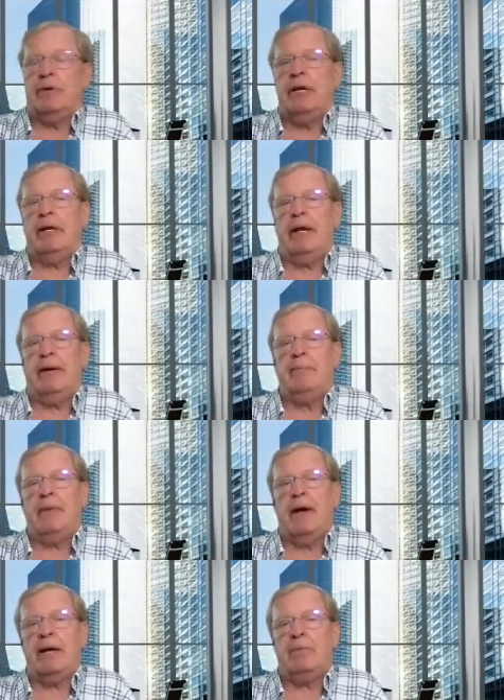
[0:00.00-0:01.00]
Uh, and
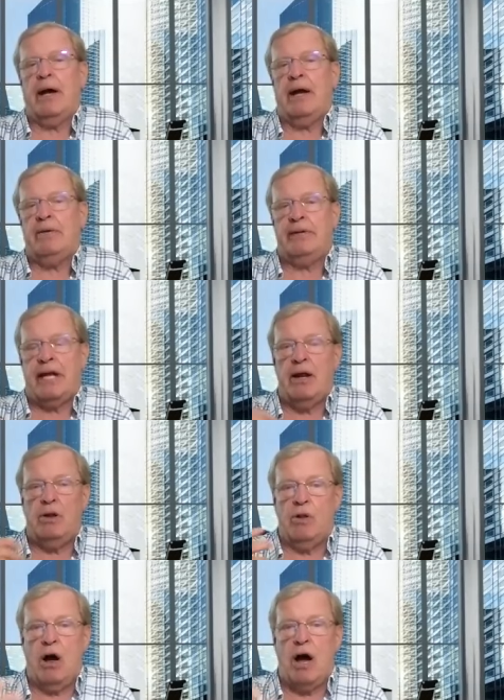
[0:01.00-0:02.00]
my I'd done a
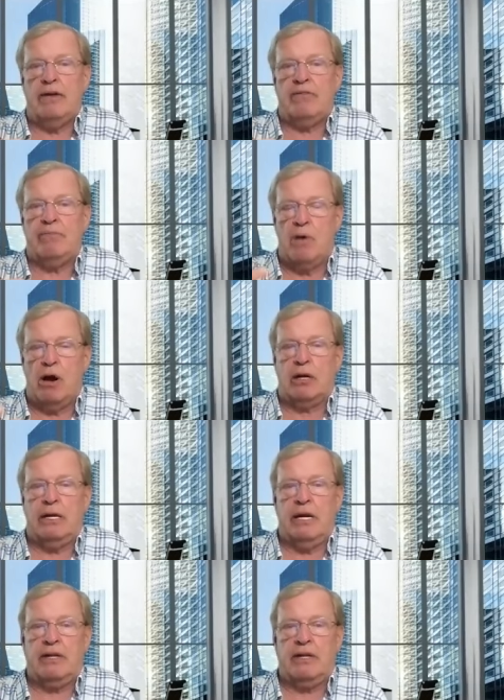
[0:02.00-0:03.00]
lot of
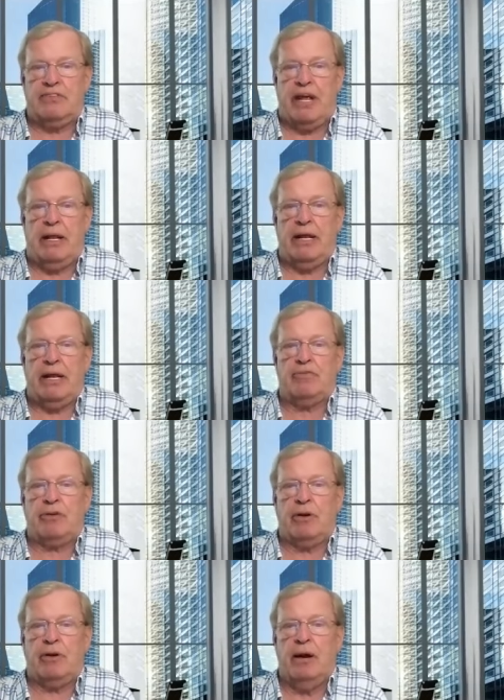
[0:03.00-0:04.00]
marketing and selling
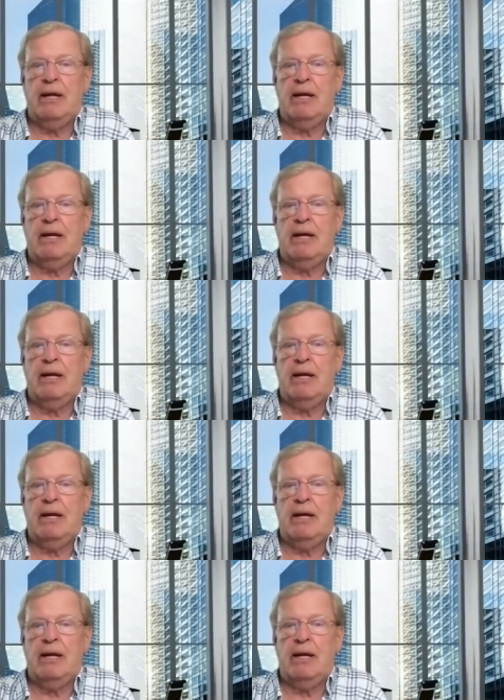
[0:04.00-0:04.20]
for